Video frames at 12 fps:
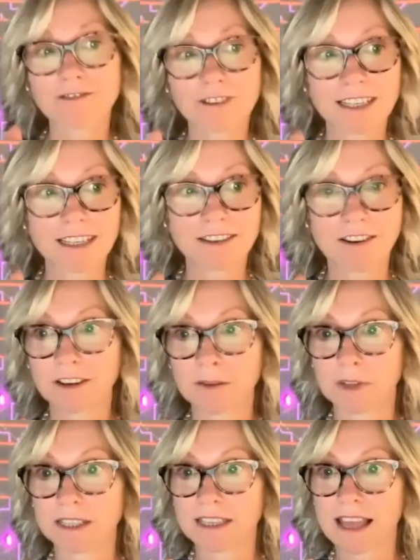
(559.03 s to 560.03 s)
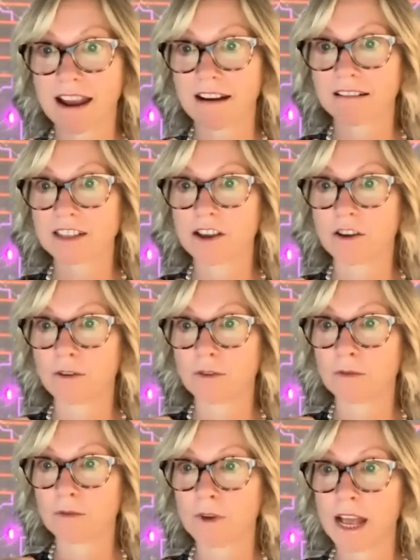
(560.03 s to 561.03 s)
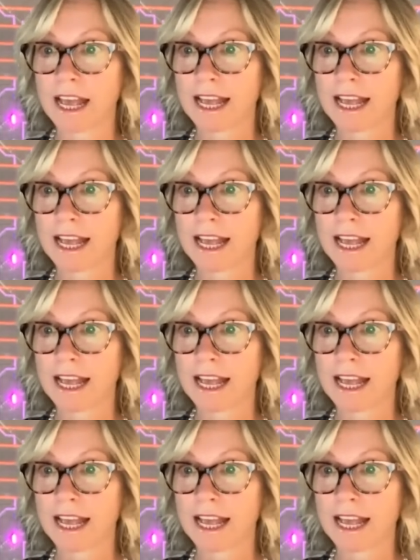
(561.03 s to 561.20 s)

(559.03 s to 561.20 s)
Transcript: are all in the documents there. So